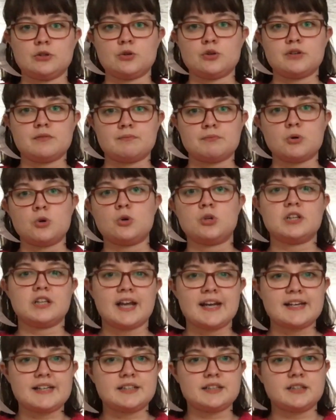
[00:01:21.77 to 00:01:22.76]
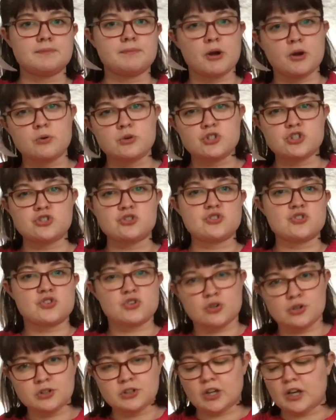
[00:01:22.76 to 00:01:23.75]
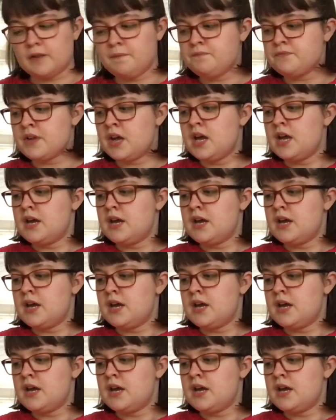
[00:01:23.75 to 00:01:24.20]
look more like the potion's colour,